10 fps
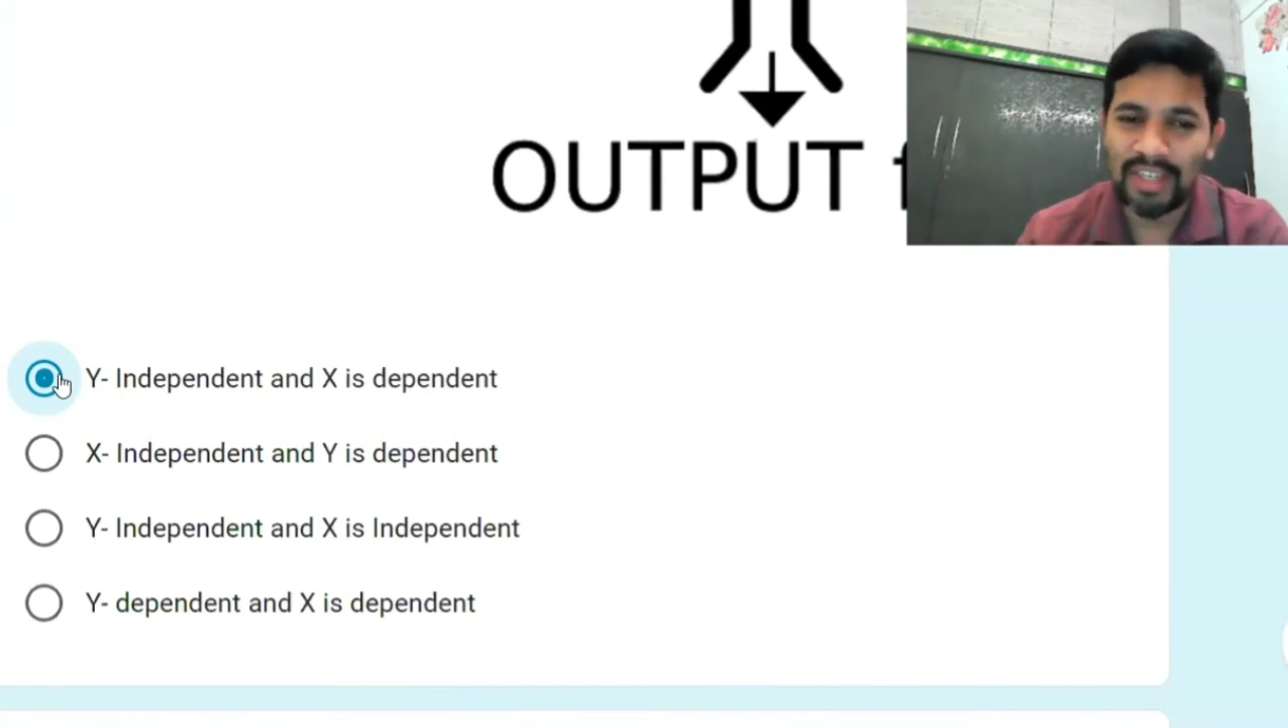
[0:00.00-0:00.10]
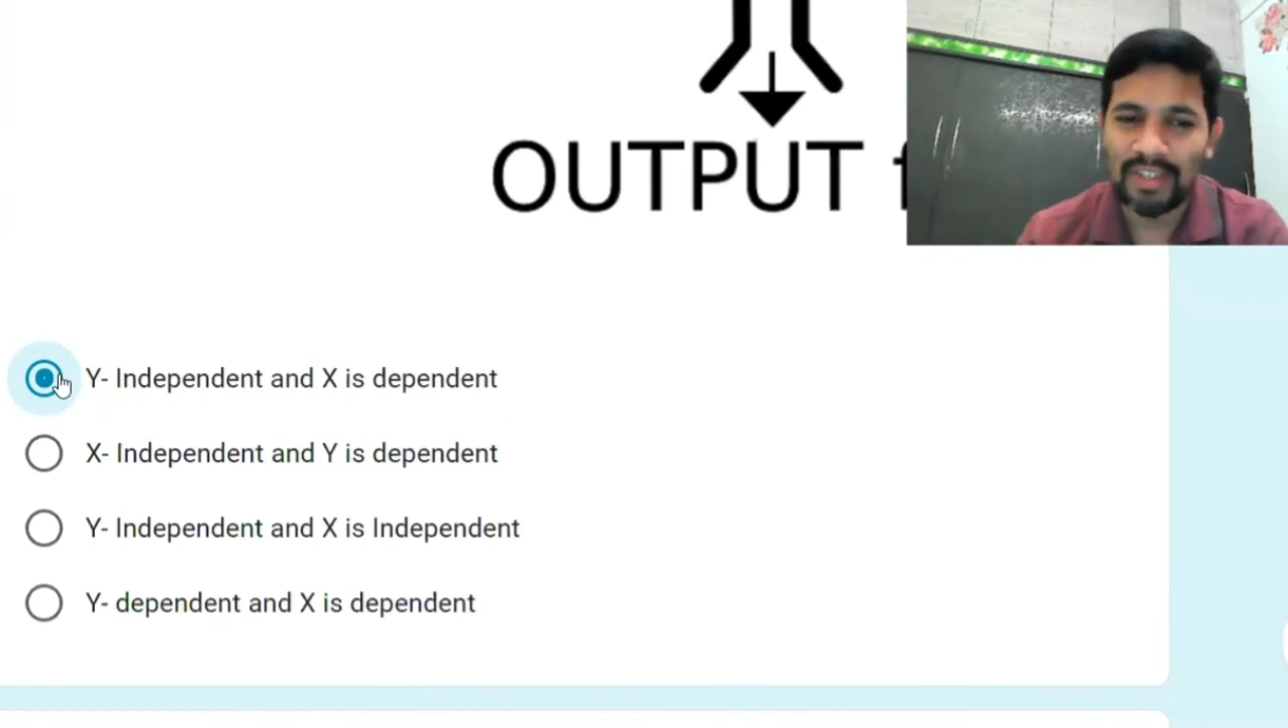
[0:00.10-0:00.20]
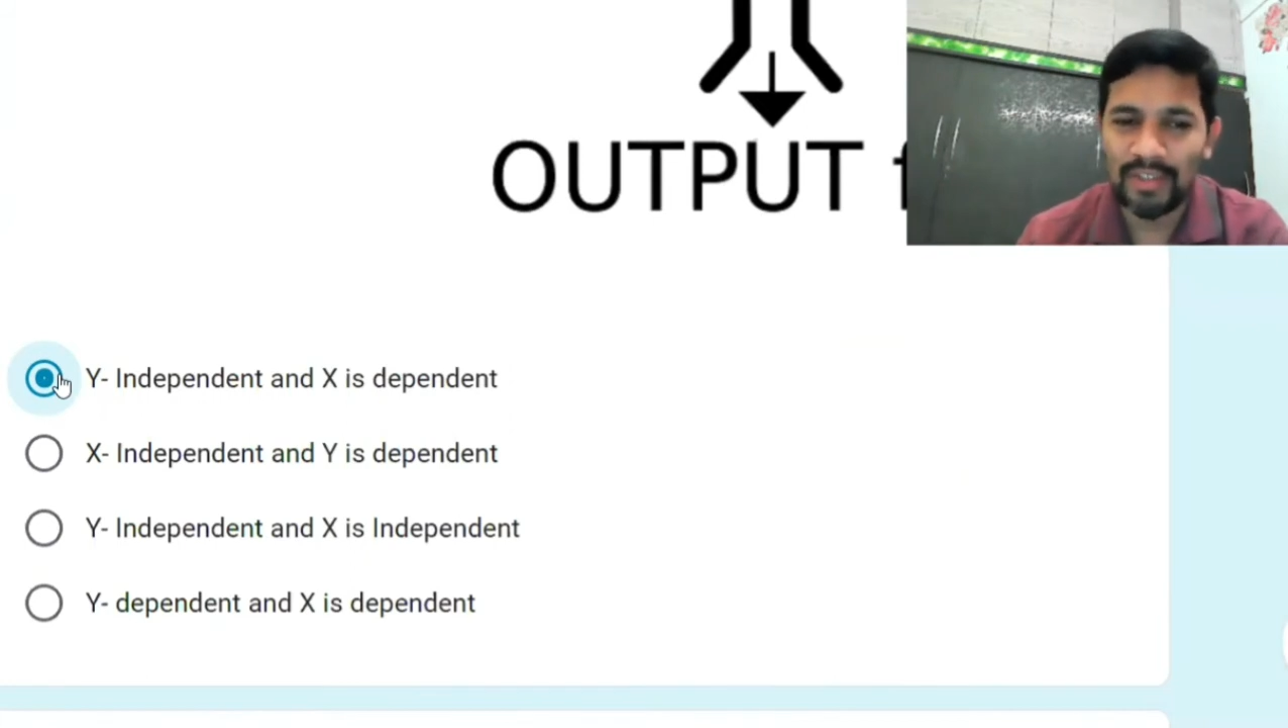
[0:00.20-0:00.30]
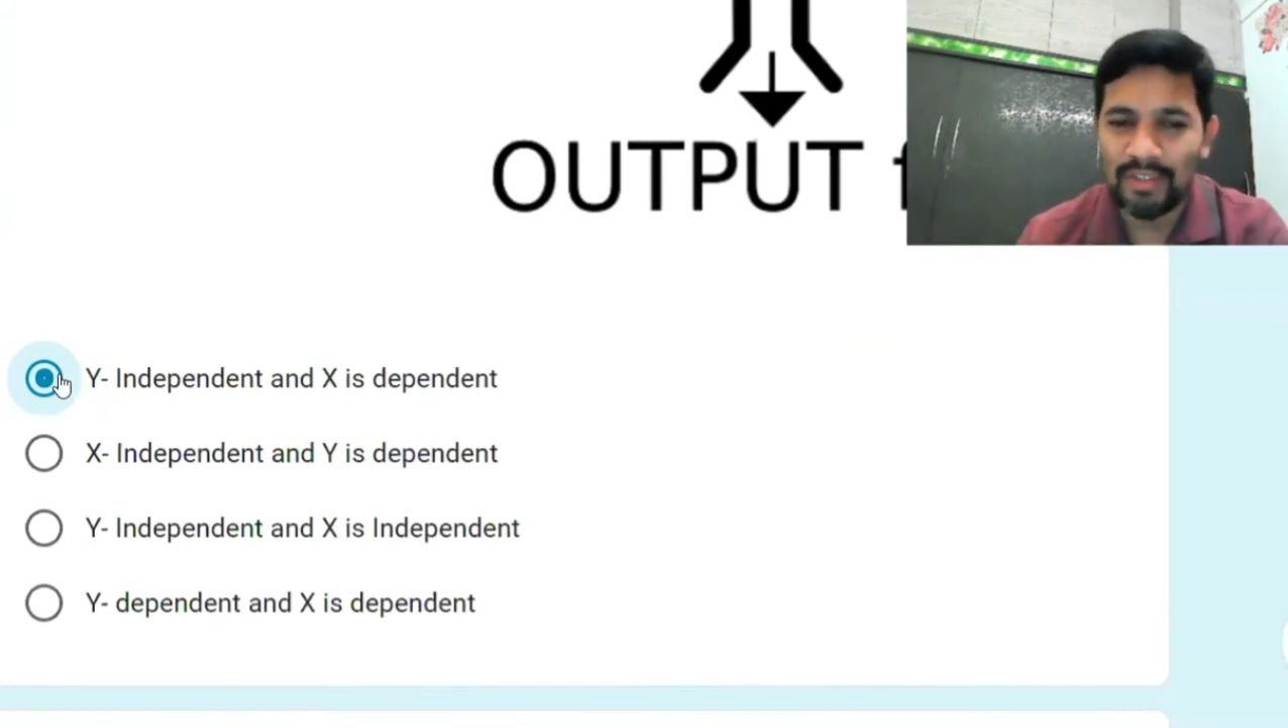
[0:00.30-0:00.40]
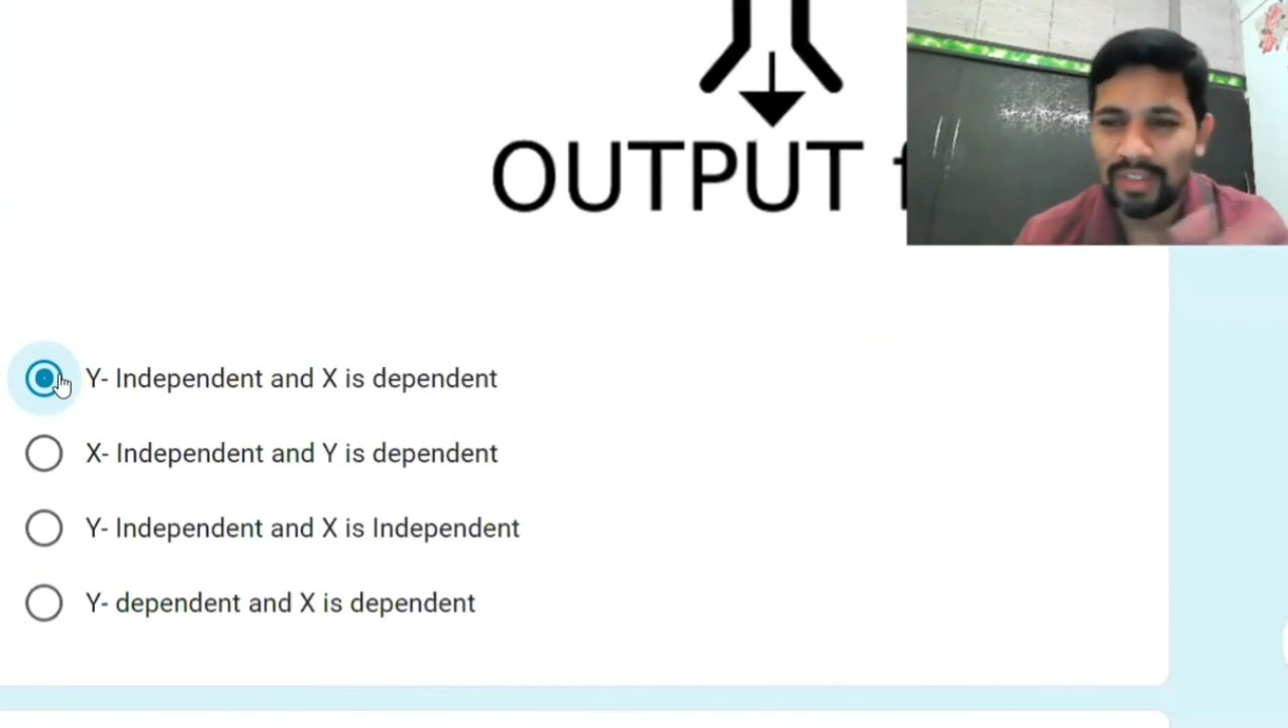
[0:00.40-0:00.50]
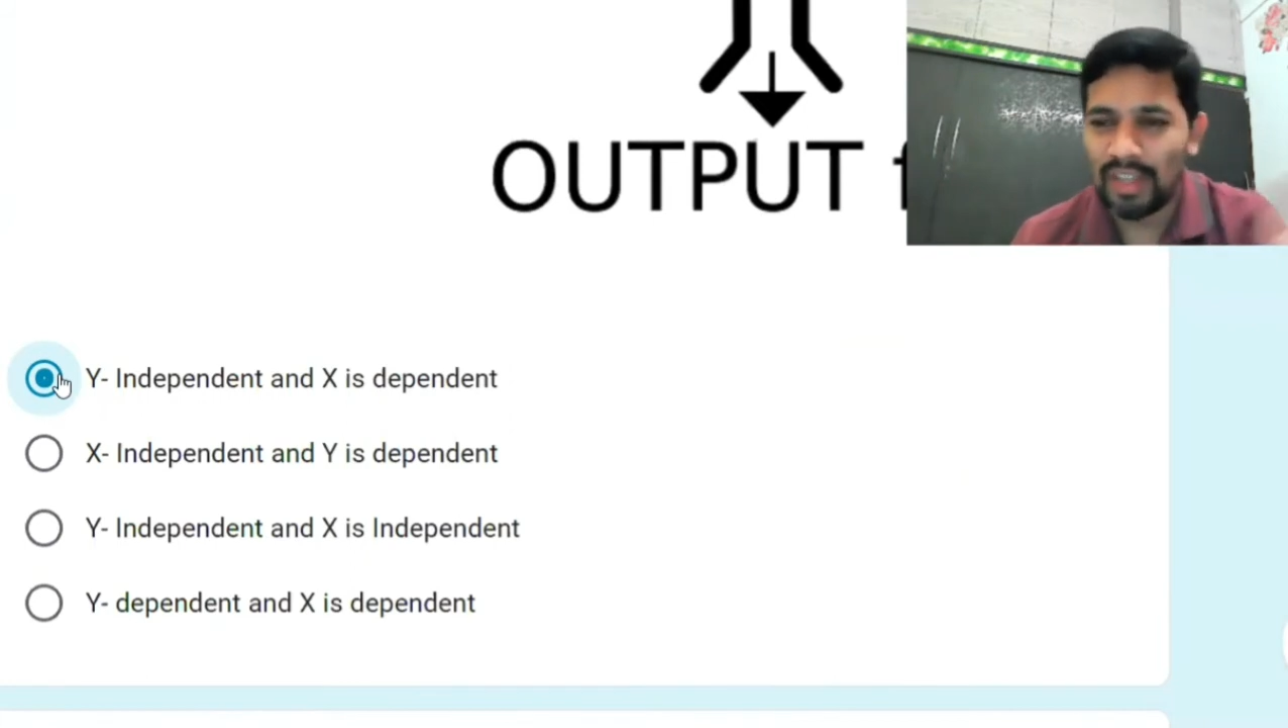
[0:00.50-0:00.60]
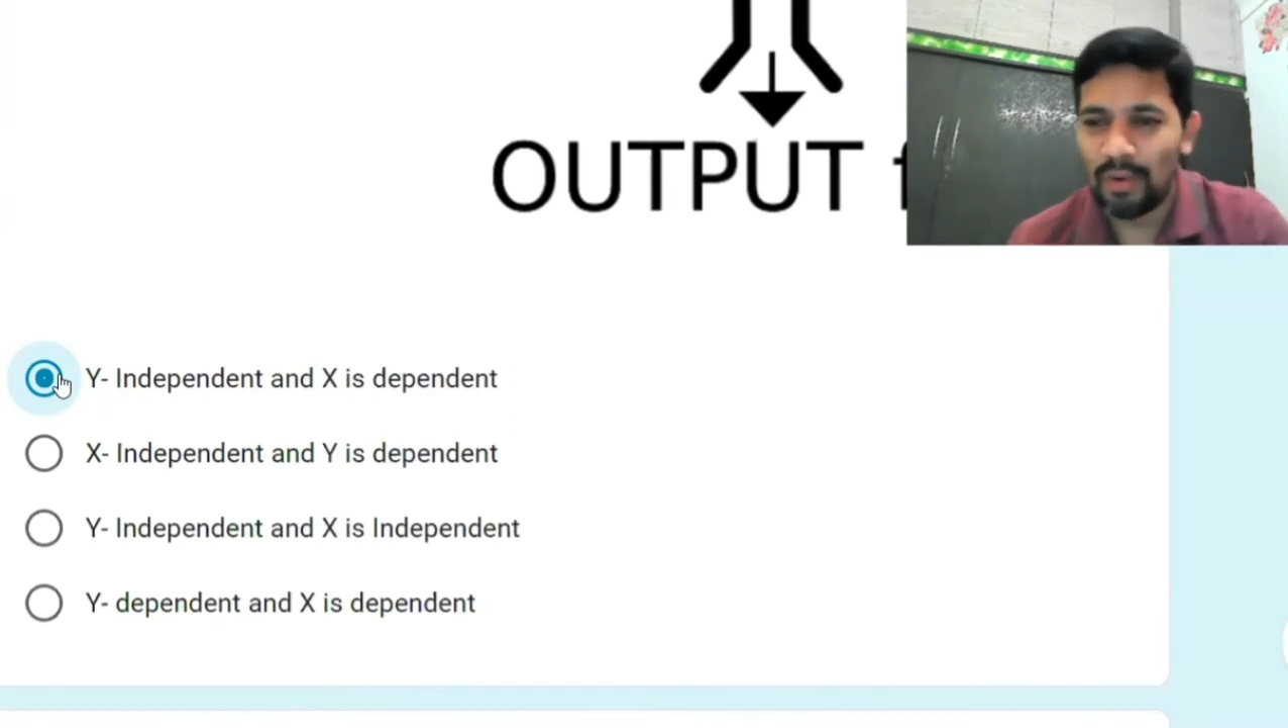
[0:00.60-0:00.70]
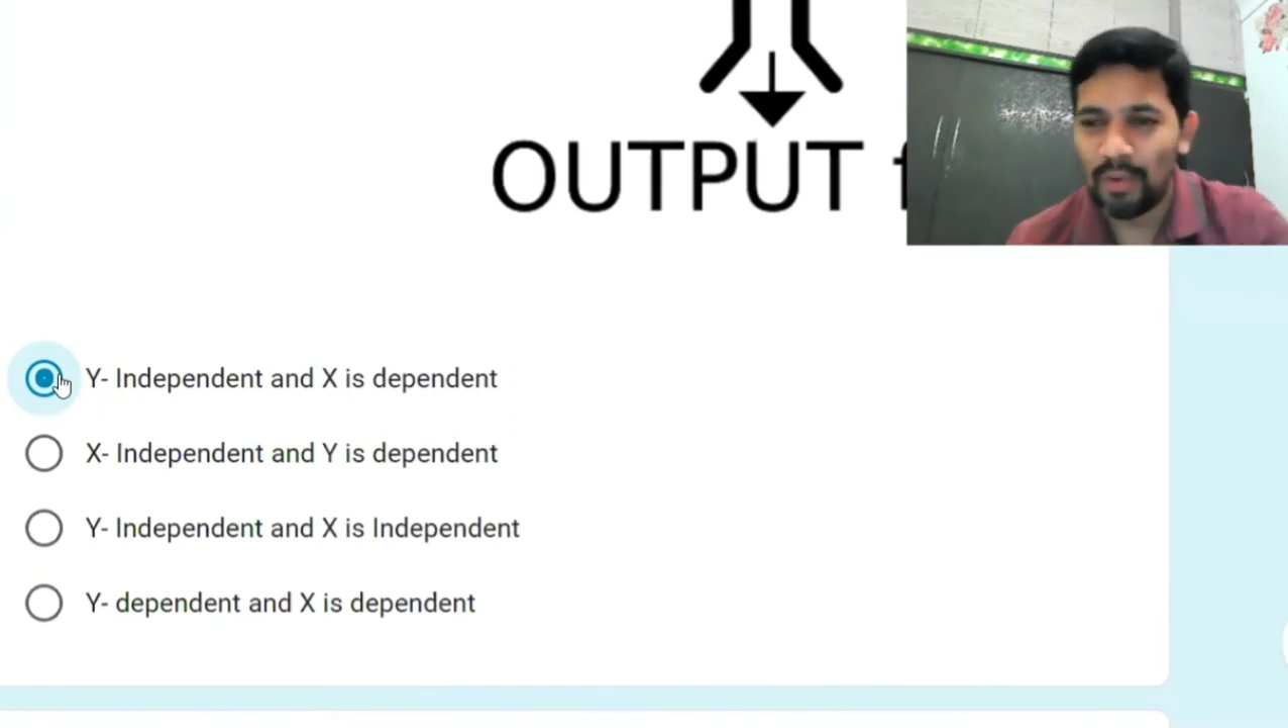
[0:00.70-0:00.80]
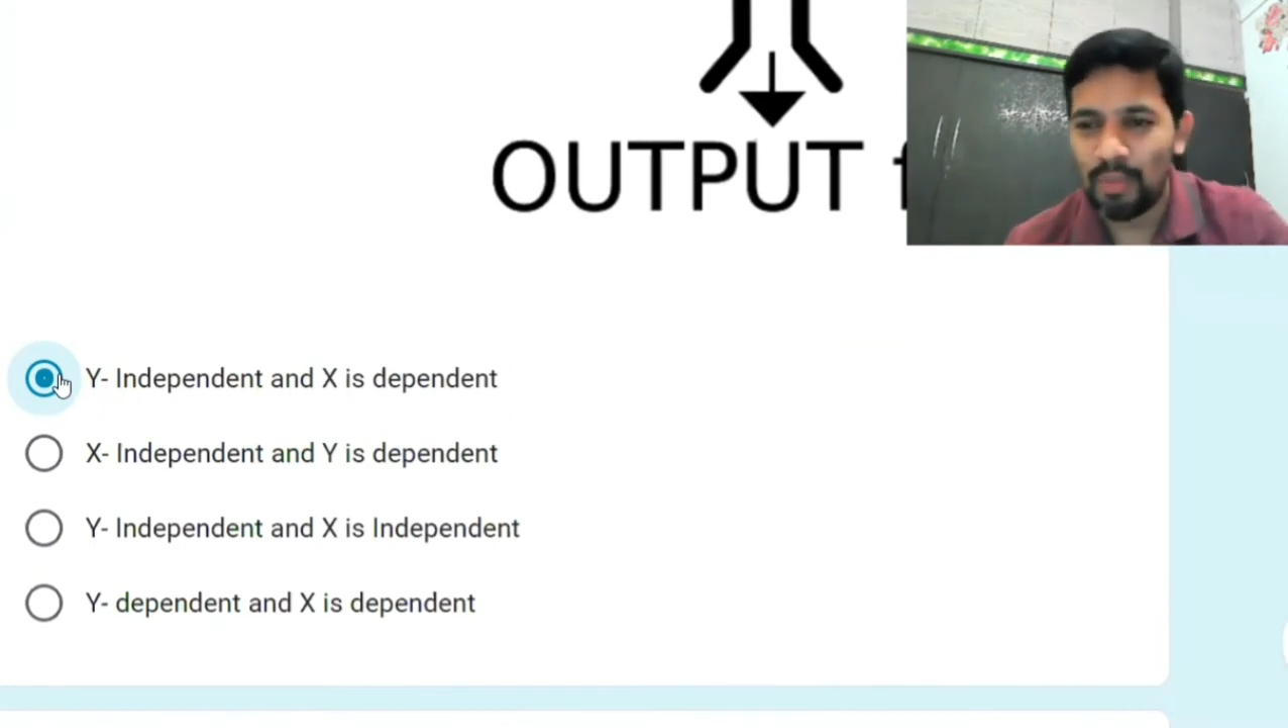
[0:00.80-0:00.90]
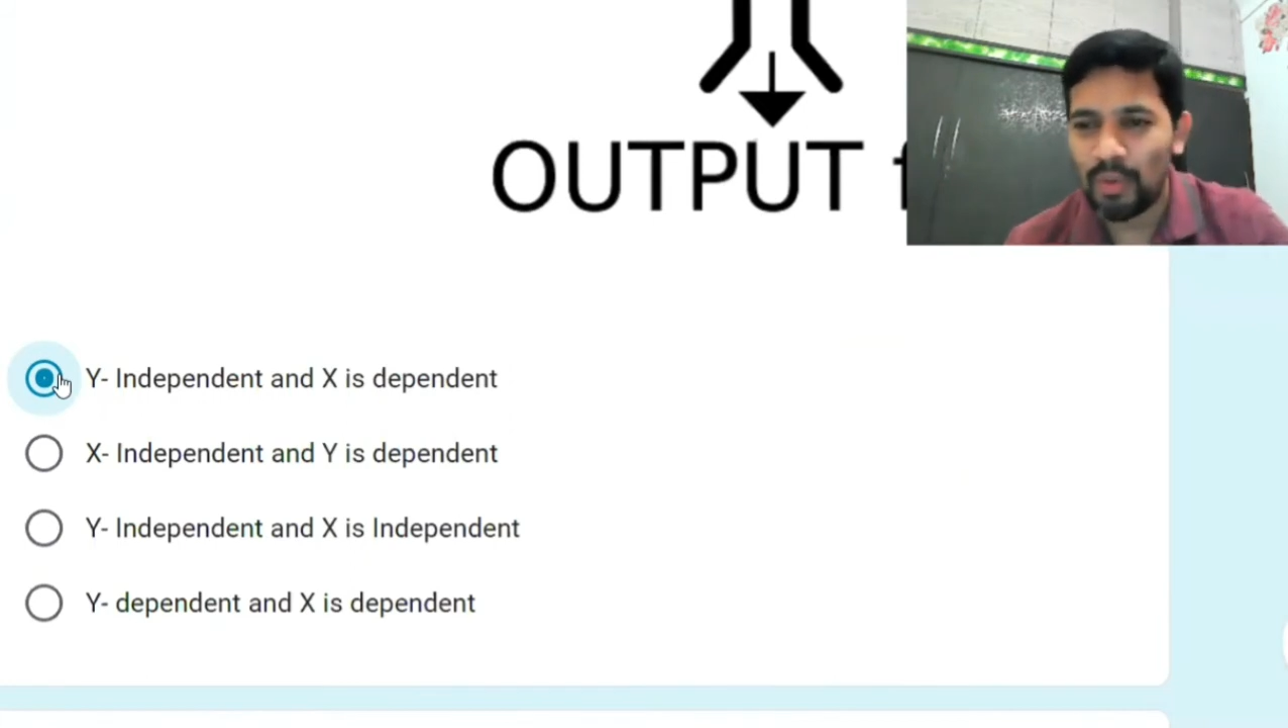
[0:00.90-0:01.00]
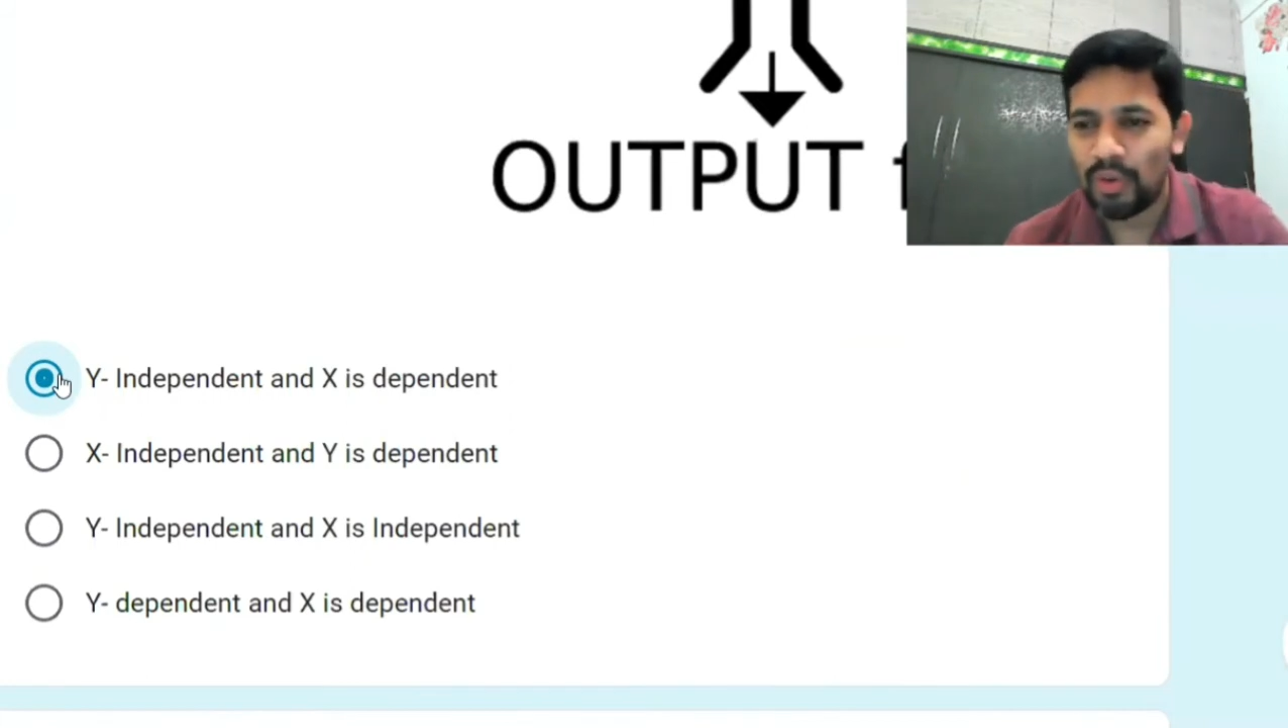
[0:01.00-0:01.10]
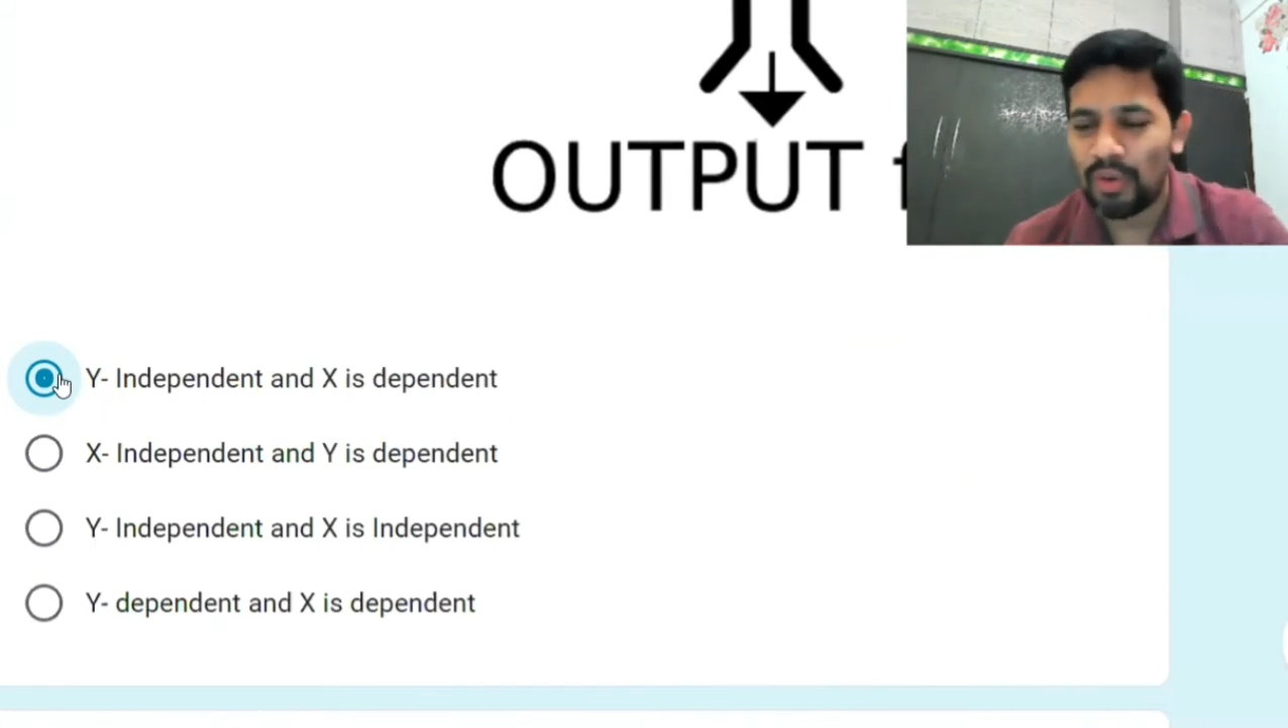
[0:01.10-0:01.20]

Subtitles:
the output